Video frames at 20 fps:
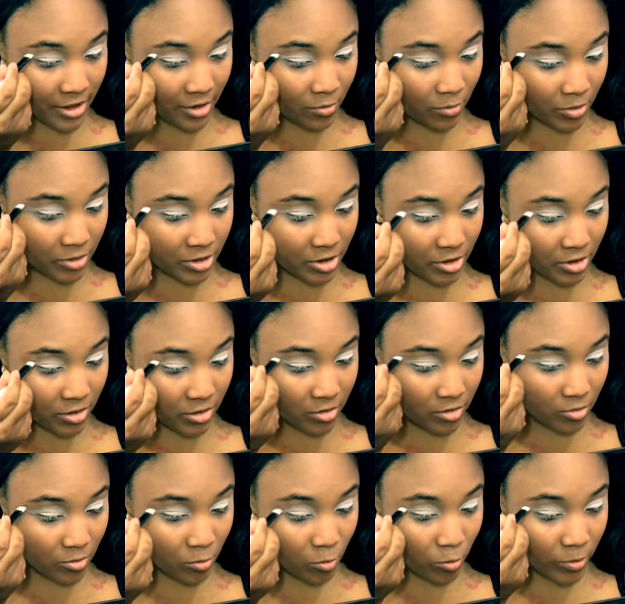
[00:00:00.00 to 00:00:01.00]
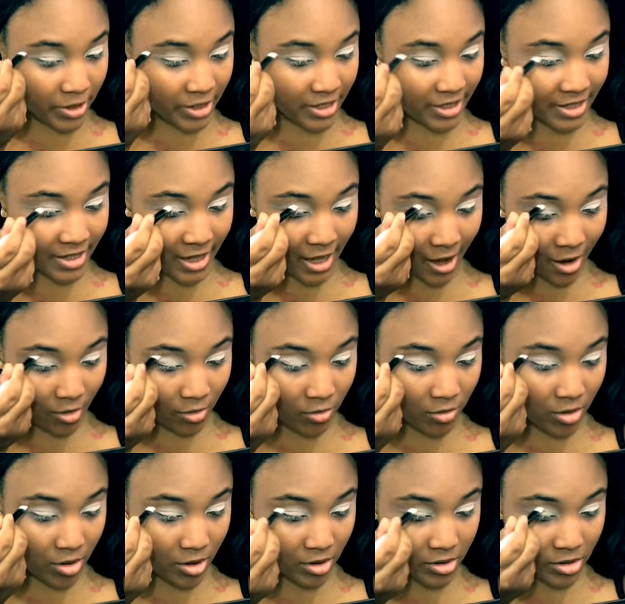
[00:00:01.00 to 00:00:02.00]
like want to wing it out
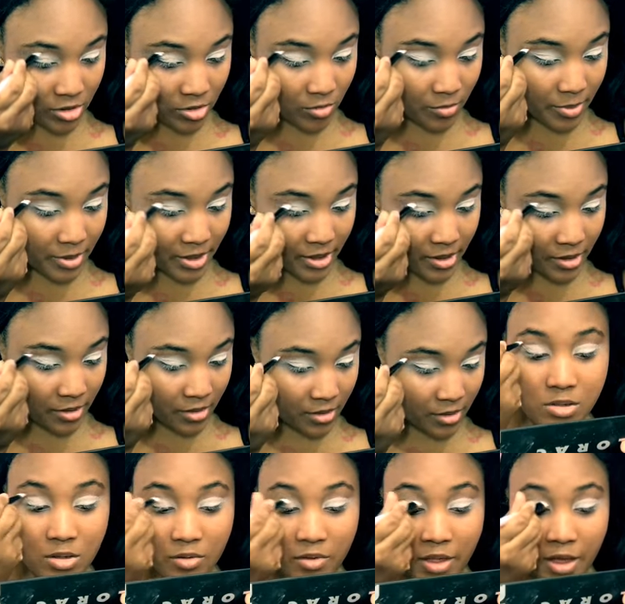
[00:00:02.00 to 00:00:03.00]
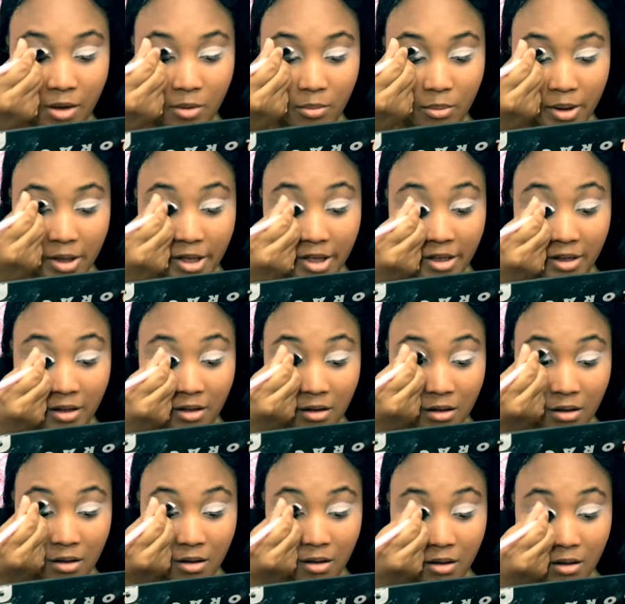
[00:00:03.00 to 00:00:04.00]
a little bit, so that way,
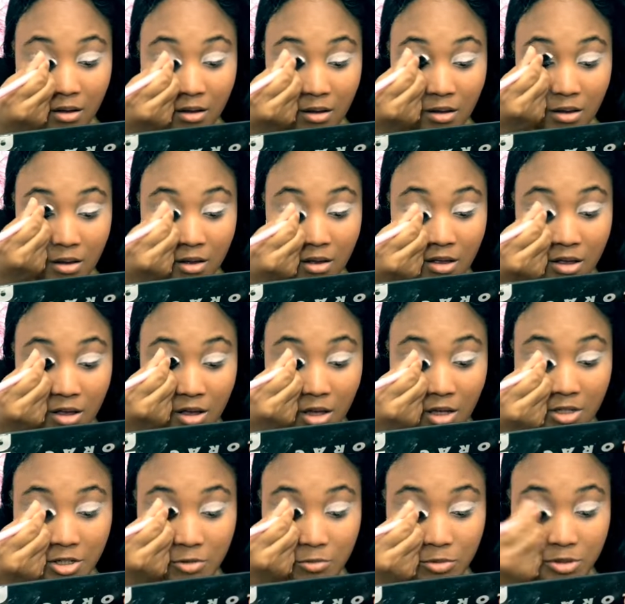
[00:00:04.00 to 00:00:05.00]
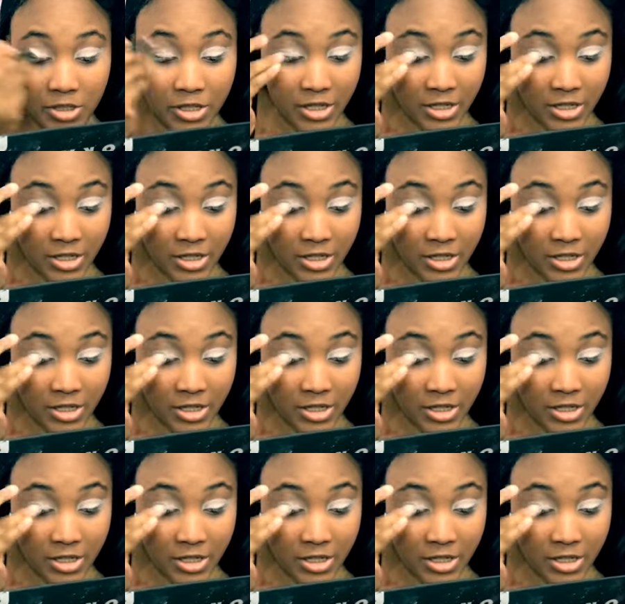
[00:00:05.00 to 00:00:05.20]
and you want